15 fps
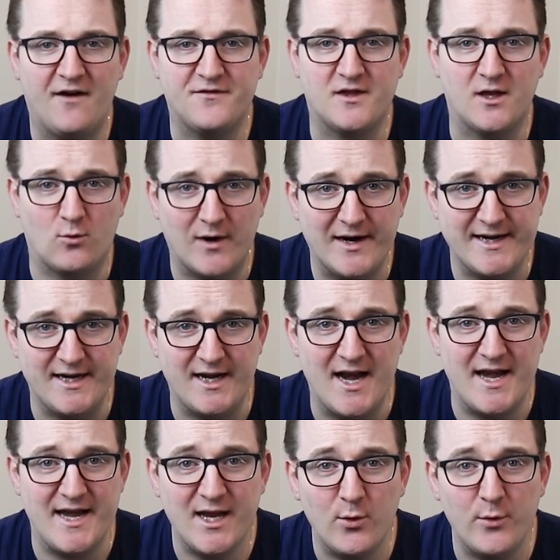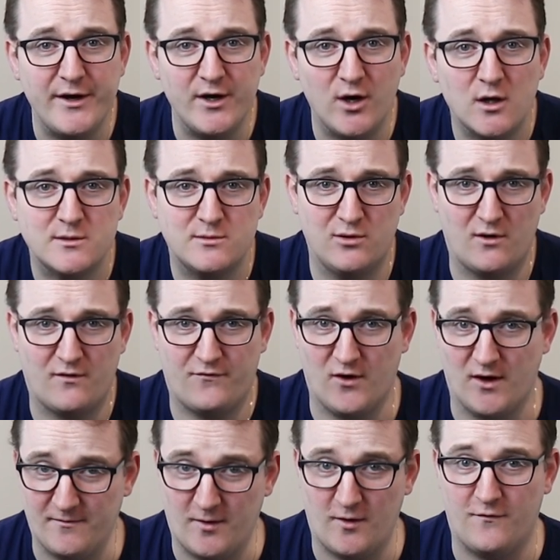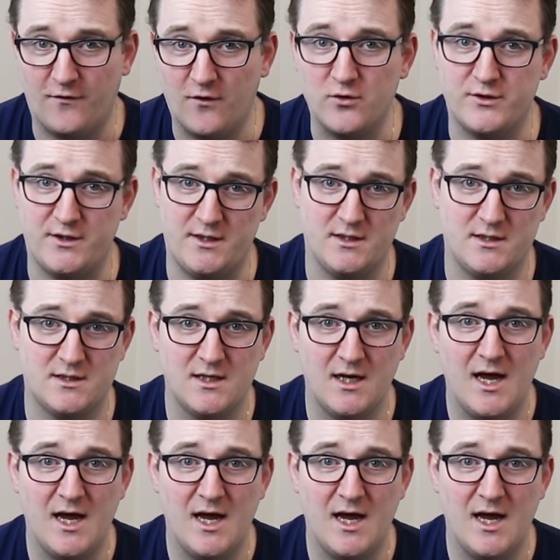After running New in Oxford for about 4 years,